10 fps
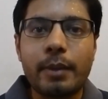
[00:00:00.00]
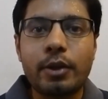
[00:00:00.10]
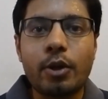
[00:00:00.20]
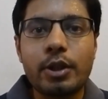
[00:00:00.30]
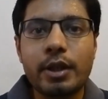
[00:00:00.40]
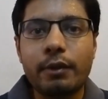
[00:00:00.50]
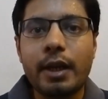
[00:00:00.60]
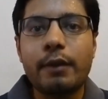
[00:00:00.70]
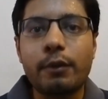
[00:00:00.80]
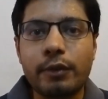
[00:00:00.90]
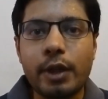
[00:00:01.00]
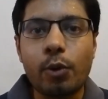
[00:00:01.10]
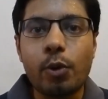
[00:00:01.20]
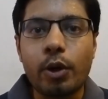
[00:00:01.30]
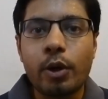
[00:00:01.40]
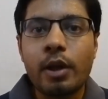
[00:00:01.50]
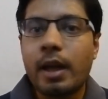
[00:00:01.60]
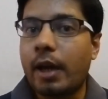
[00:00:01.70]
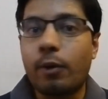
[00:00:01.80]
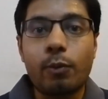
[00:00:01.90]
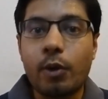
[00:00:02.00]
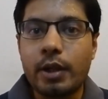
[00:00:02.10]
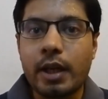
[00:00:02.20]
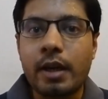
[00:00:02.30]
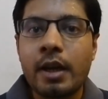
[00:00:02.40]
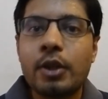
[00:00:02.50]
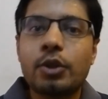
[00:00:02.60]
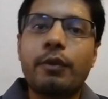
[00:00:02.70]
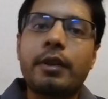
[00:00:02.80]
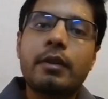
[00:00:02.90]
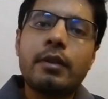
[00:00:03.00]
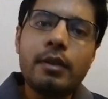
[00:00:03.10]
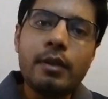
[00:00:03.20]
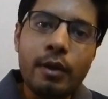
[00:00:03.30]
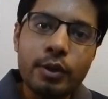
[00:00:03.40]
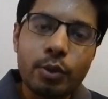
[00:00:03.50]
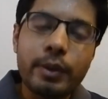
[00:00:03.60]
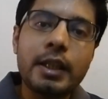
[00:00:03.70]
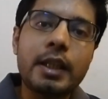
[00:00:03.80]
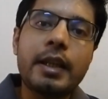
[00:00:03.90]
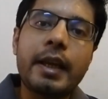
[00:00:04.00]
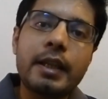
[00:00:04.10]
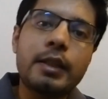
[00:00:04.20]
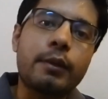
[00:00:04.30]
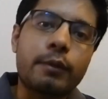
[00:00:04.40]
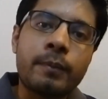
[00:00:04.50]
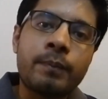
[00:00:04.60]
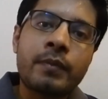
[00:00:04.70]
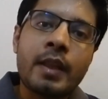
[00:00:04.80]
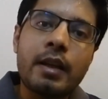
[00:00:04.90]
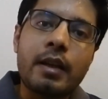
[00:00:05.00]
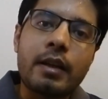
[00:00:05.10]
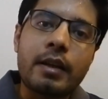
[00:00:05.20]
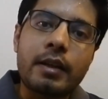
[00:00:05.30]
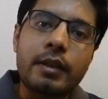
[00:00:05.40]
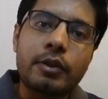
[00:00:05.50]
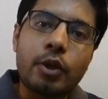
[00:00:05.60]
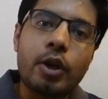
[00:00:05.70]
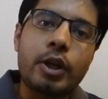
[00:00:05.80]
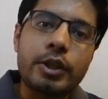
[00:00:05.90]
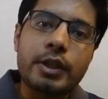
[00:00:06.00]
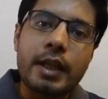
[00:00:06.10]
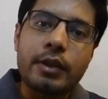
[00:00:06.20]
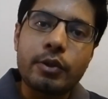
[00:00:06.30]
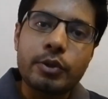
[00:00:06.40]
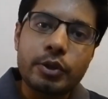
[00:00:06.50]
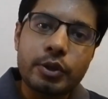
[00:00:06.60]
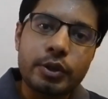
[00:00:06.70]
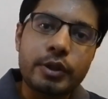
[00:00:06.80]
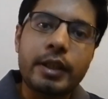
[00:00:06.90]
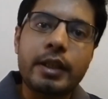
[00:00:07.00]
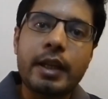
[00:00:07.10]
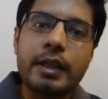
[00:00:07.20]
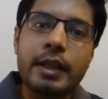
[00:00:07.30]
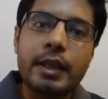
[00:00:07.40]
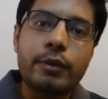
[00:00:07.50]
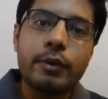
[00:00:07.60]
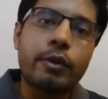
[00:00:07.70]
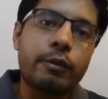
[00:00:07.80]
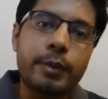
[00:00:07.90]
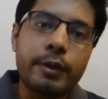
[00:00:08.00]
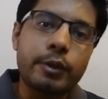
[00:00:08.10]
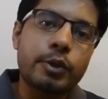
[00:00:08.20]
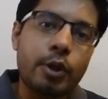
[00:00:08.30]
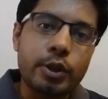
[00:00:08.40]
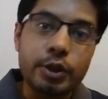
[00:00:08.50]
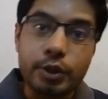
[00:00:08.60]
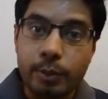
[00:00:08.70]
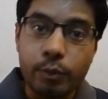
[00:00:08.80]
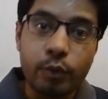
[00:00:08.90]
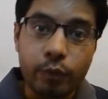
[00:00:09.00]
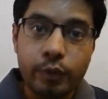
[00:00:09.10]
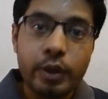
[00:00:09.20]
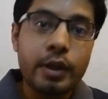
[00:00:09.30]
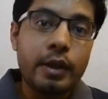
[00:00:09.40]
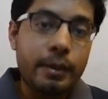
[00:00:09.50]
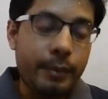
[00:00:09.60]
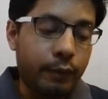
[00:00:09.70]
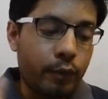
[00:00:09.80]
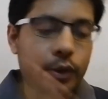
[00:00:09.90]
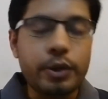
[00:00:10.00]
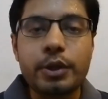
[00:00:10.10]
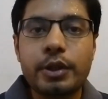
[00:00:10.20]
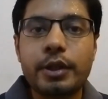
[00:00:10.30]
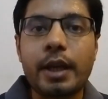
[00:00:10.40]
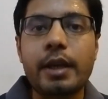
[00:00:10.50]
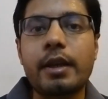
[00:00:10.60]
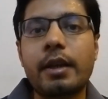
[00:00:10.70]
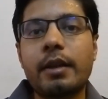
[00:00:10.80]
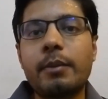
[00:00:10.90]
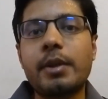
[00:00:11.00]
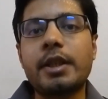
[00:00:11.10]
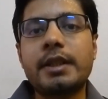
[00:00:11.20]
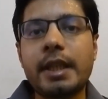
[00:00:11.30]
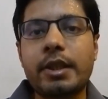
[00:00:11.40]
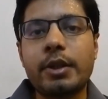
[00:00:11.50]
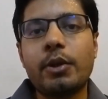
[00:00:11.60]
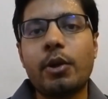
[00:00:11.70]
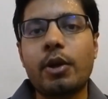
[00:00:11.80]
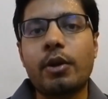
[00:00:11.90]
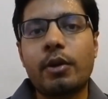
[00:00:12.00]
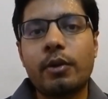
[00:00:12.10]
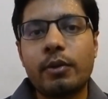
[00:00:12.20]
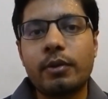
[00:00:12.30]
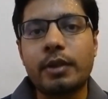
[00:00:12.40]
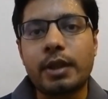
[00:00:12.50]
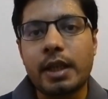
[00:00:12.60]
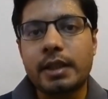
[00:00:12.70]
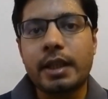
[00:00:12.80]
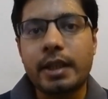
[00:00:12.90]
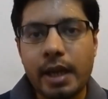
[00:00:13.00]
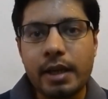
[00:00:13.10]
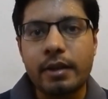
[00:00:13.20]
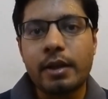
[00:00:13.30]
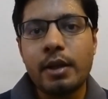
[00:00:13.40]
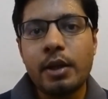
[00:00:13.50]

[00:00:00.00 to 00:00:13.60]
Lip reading: My thoughts have a life of their own. I don't want that. So when that negative thoughts and that network of previous thoughts is removed, my focus can be set on the task at hand.